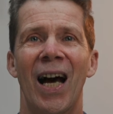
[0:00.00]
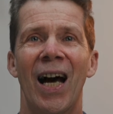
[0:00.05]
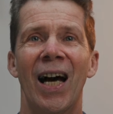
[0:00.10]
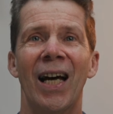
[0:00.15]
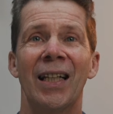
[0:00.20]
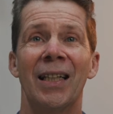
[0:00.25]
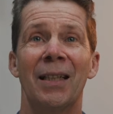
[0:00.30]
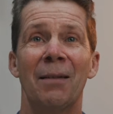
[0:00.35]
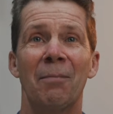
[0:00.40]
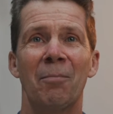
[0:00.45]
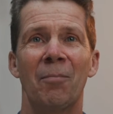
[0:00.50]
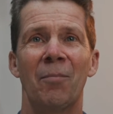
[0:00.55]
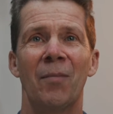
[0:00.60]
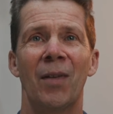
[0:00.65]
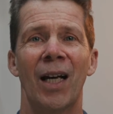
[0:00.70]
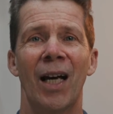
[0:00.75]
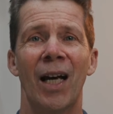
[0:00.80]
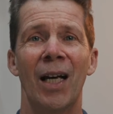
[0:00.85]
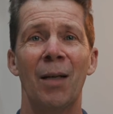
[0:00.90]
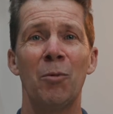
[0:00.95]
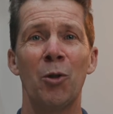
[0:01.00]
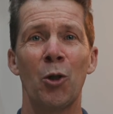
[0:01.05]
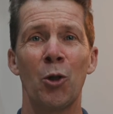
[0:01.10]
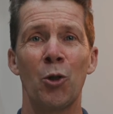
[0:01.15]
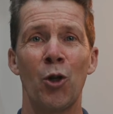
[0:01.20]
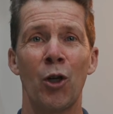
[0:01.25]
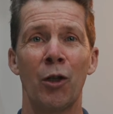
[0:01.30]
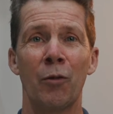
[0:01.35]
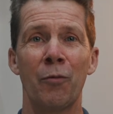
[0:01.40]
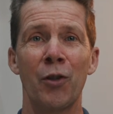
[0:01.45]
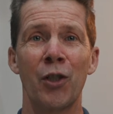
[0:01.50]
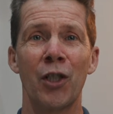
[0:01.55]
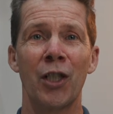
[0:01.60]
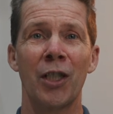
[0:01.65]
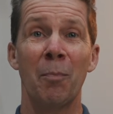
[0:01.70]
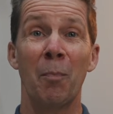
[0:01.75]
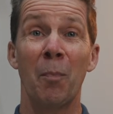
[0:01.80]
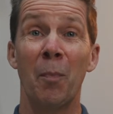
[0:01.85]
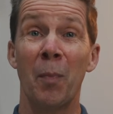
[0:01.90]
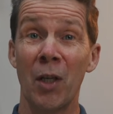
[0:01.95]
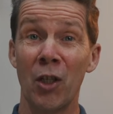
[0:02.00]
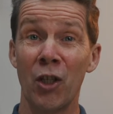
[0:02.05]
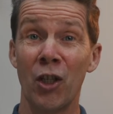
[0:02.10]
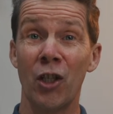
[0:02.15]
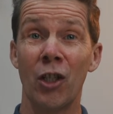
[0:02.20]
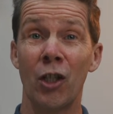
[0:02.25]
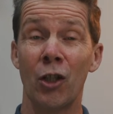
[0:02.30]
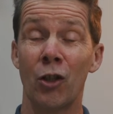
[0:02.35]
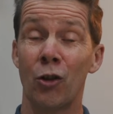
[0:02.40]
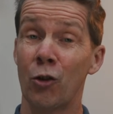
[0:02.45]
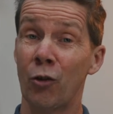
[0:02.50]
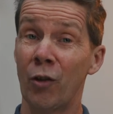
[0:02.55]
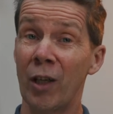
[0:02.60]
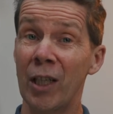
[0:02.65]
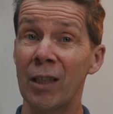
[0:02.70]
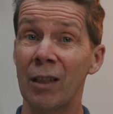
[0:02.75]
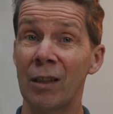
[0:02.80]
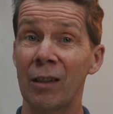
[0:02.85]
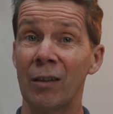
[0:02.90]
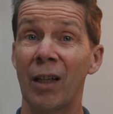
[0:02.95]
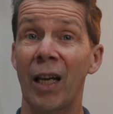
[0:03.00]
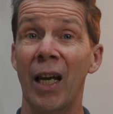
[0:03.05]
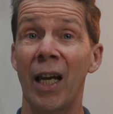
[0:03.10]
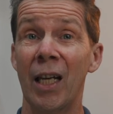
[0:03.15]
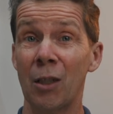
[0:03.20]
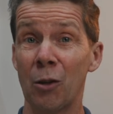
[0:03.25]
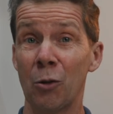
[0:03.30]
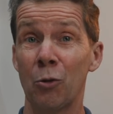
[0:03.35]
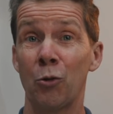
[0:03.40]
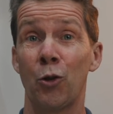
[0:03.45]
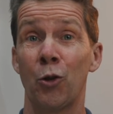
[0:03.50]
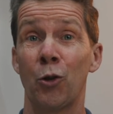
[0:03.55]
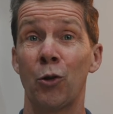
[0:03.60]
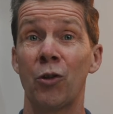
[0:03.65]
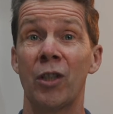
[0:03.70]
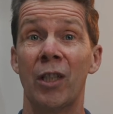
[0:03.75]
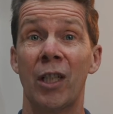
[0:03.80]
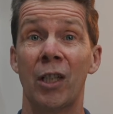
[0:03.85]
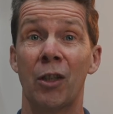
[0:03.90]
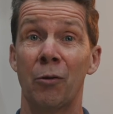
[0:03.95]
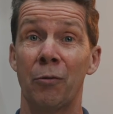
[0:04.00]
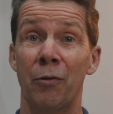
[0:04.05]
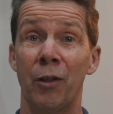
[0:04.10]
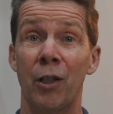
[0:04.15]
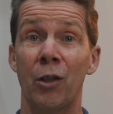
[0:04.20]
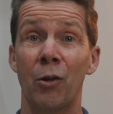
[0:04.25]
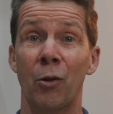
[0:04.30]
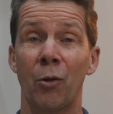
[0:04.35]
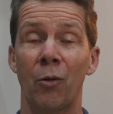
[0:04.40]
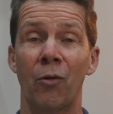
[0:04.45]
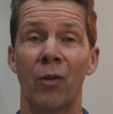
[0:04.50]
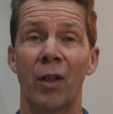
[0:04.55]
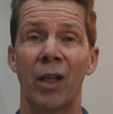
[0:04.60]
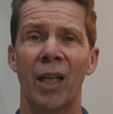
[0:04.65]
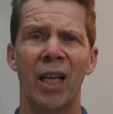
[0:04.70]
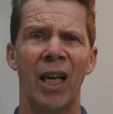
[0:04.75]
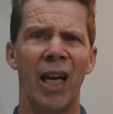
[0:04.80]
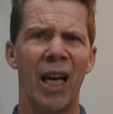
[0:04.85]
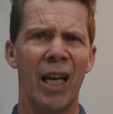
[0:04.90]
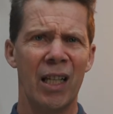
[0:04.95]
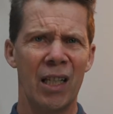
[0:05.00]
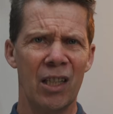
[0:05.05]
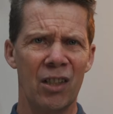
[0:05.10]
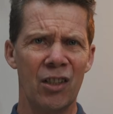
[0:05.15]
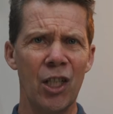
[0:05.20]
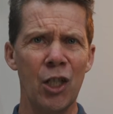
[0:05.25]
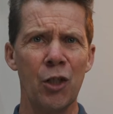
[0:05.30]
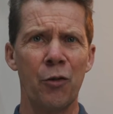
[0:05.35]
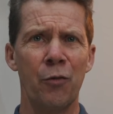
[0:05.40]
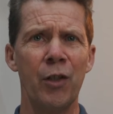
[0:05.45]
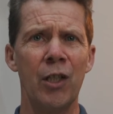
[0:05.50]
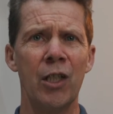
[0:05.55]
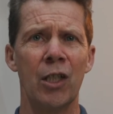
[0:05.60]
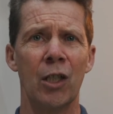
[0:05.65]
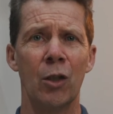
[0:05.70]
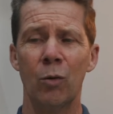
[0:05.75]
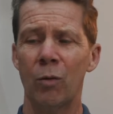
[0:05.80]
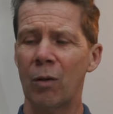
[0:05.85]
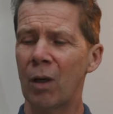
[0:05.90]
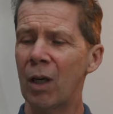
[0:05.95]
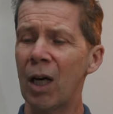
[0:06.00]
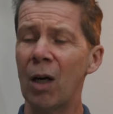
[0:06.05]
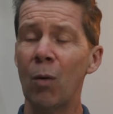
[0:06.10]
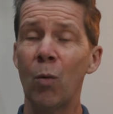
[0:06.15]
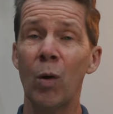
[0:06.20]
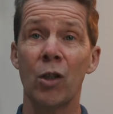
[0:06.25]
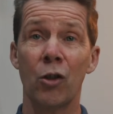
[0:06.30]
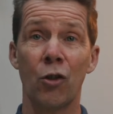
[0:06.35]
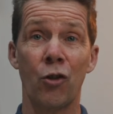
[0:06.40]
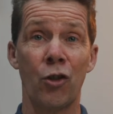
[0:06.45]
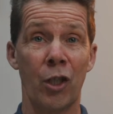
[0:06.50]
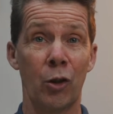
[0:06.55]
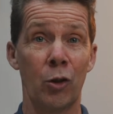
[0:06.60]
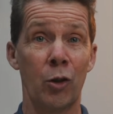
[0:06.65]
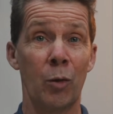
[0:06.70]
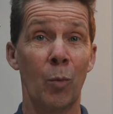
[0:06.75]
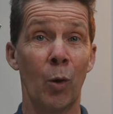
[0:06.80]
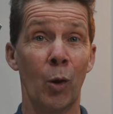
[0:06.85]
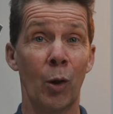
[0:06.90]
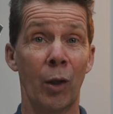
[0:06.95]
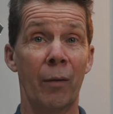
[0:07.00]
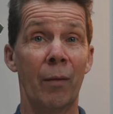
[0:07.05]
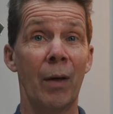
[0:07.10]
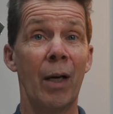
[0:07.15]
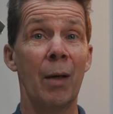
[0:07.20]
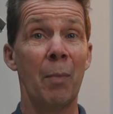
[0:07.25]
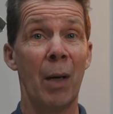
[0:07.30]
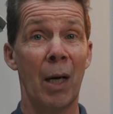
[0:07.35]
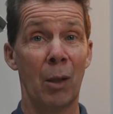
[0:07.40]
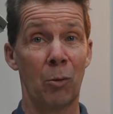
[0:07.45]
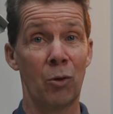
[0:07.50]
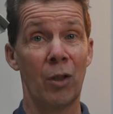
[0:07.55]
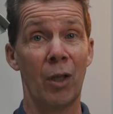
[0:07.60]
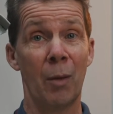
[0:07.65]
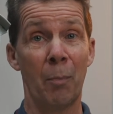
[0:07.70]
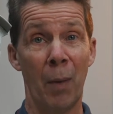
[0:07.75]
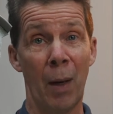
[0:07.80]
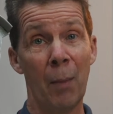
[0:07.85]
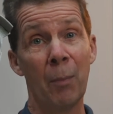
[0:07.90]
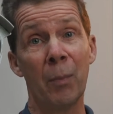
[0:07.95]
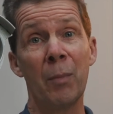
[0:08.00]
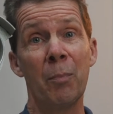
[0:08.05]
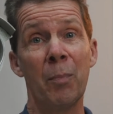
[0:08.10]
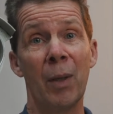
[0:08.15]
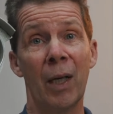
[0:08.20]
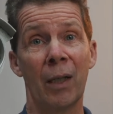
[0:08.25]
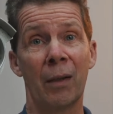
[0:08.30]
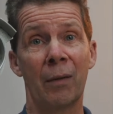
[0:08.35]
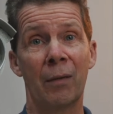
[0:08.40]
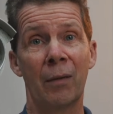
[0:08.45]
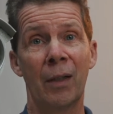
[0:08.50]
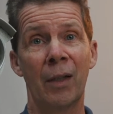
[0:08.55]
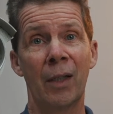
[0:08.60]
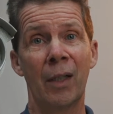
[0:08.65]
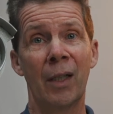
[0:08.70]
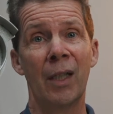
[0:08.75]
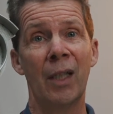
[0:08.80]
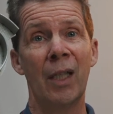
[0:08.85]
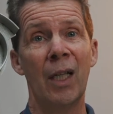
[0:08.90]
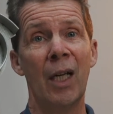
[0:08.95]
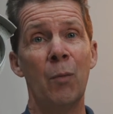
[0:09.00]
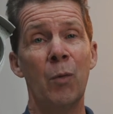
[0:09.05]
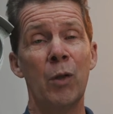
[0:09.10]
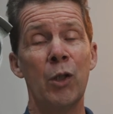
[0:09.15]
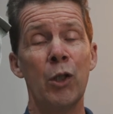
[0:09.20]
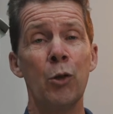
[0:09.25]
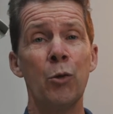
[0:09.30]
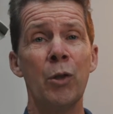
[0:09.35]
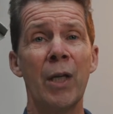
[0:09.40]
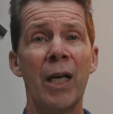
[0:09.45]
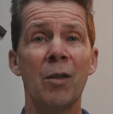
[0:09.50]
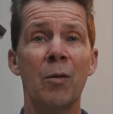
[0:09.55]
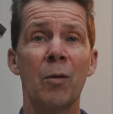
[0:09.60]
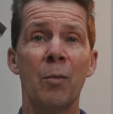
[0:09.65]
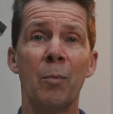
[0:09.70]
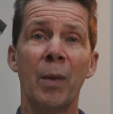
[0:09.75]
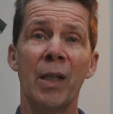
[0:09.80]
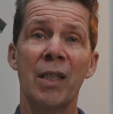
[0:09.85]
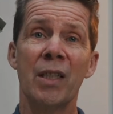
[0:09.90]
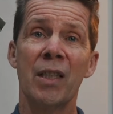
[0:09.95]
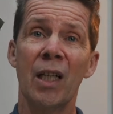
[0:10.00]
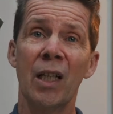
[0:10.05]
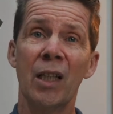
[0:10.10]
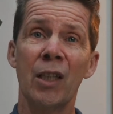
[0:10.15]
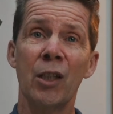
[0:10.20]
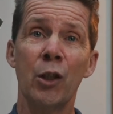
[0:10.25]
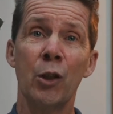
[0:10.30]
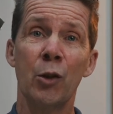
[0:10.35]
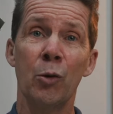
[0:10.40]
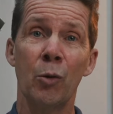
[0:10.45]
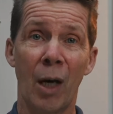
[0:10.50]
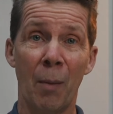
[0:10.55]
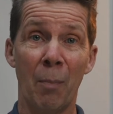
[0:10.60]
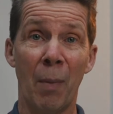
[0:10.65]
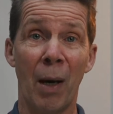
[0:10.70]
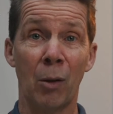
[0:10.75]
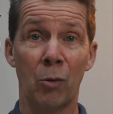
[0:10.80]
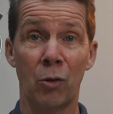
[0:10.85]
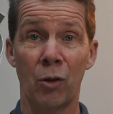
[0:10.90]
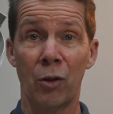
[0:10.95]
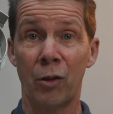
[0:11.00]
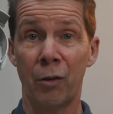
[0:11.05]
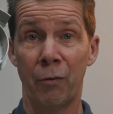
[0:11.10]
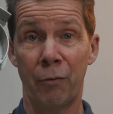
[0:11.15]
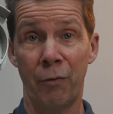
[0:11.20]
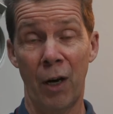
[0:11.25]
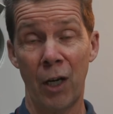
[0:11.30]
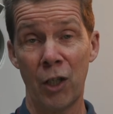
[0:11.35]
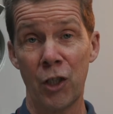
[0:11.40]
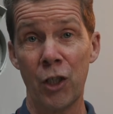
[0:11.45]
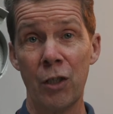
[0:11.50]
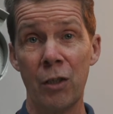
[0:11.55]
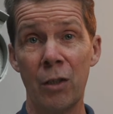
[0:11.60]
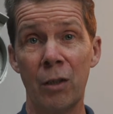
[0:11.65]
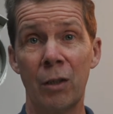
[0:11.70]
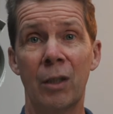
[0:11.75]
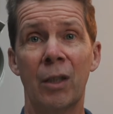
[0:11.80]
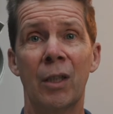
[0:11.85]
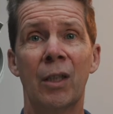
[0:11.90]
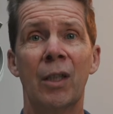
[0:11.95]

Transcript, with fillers: Hi, I'm Jos Overschie, passionate trainer and consultant at Oveducon. And in this video, I want to tell you more about a pump and pump. And we do that by telling you about the function,